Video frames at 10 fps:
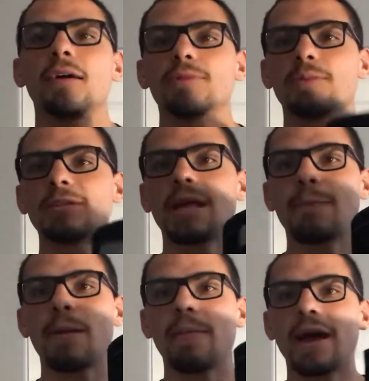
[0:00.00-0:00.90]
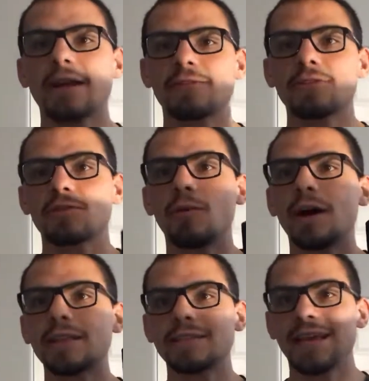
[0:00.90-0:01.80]
to protect my back for
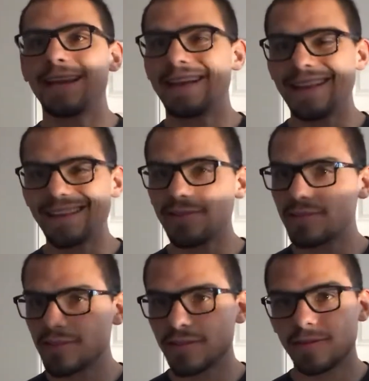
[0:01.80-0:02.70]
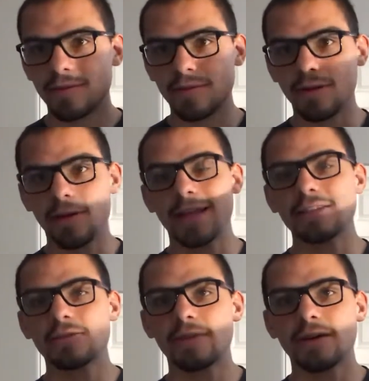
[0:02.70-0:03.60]
squats and deadlifts, the
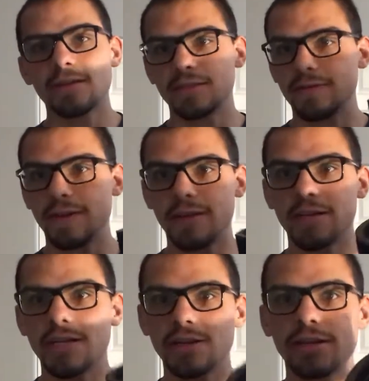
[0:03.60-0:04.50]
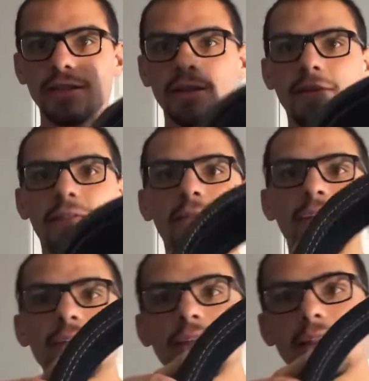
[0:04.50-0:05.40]
Inzer belt is very good,
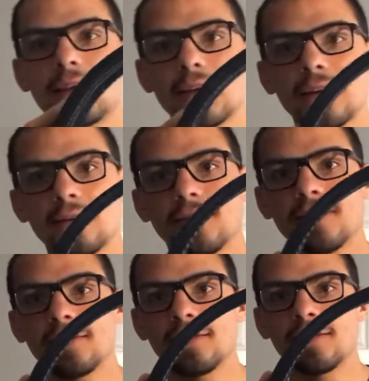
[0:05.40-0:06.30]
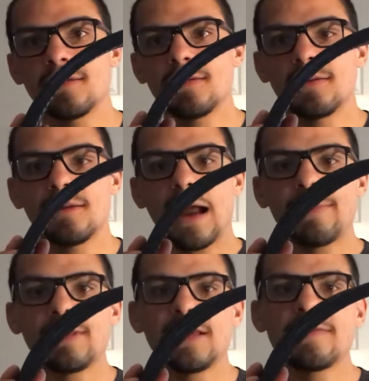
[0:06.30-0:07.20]
very thick. I
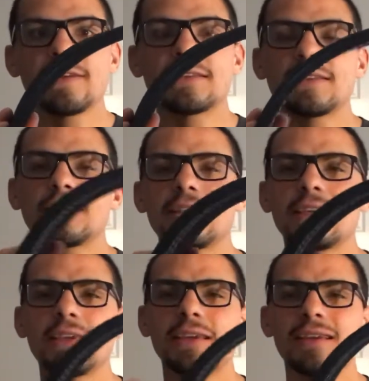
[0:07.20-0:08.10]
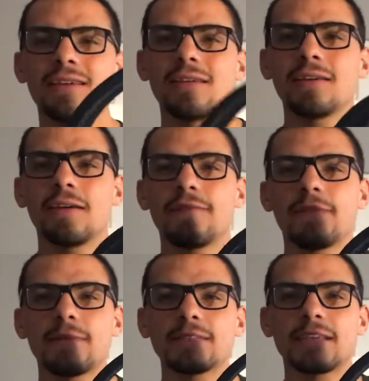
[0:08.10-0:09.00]
believe this is if
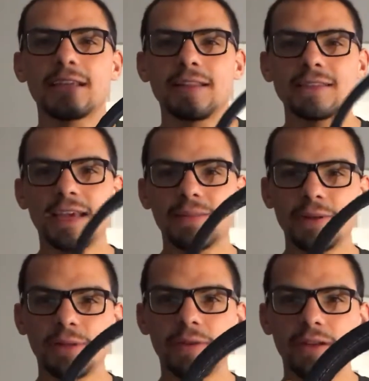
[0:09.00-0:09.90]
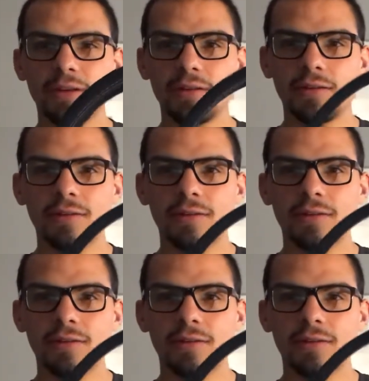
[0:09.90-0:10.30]
I'm mistaken, the 10mm,